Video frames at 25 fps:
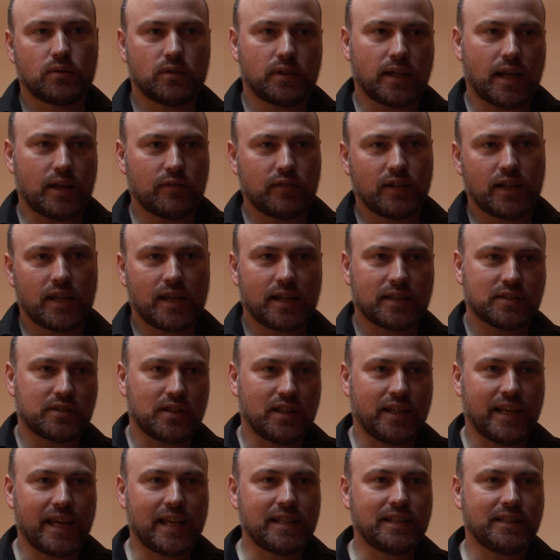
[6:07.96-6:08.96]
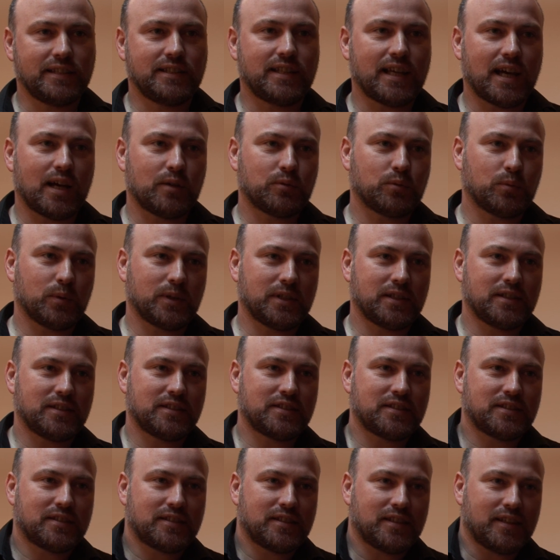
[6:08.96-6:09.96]
having actually any doubt whether
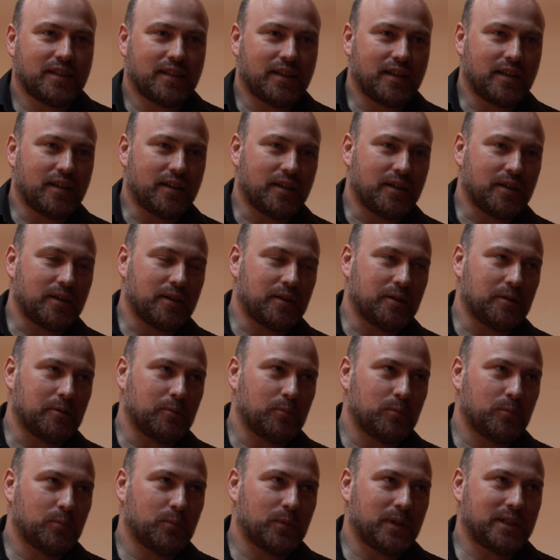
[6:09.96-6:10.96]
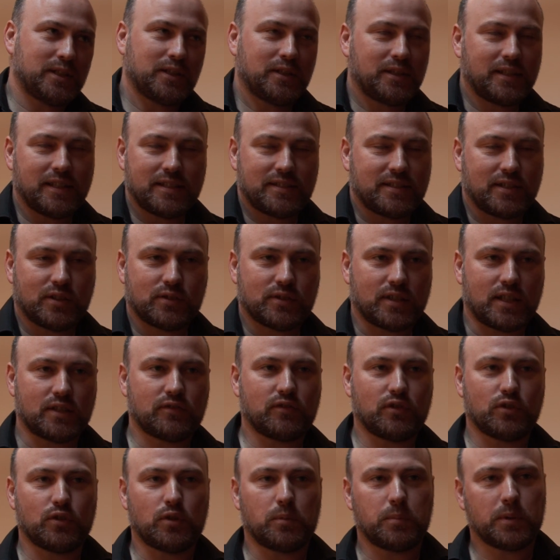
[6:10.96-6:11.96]
it is
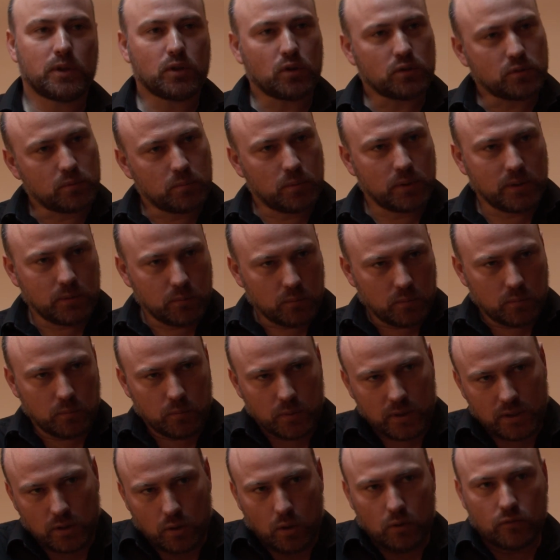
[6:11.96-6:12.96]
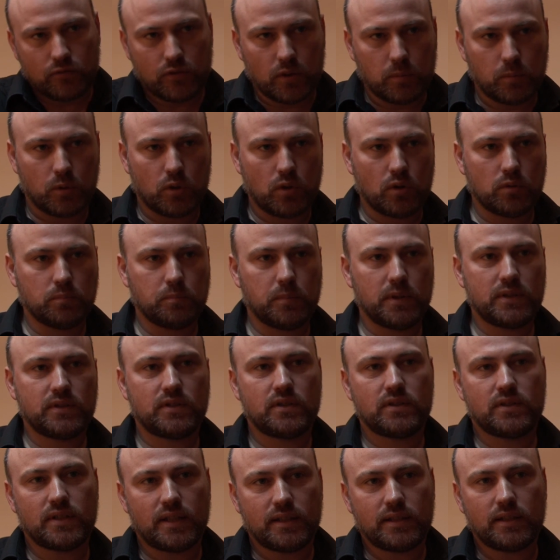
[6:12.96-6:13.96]
successful or not, because we know from our own
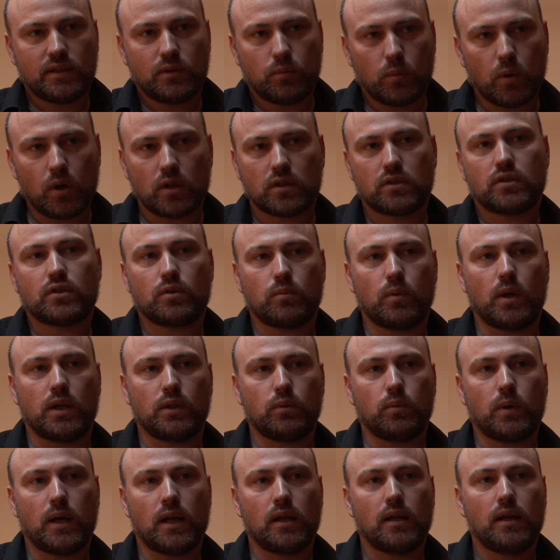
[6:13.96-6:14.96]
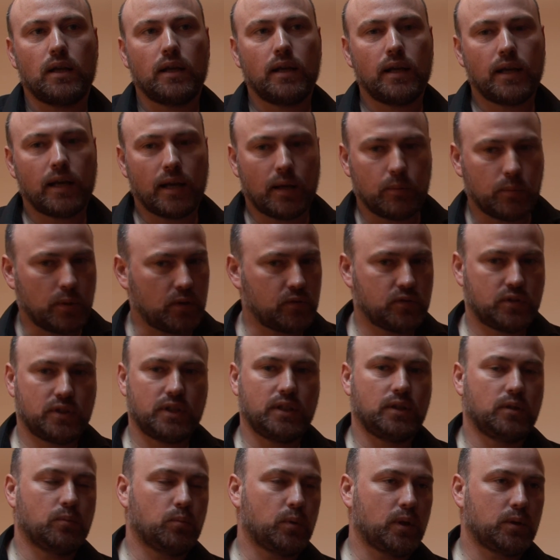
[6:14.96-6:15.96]
business that it works quite well. And we have
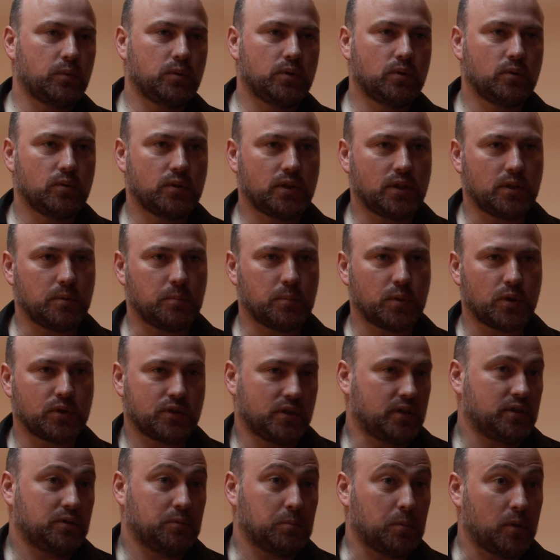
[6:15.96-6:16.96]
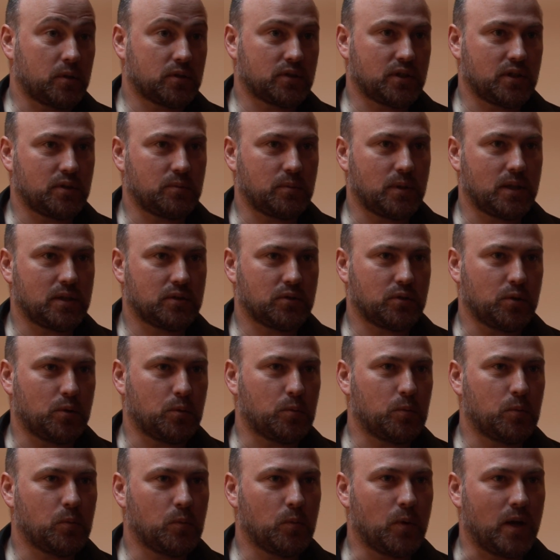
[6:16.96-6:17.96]
seen when we do it in the project box as well,
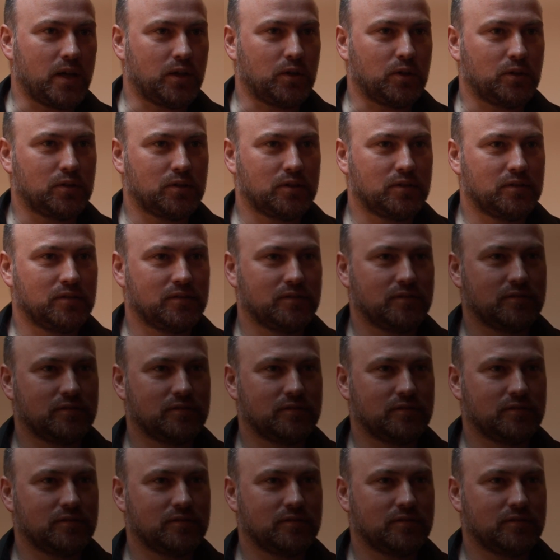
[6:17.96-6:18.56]
so why not?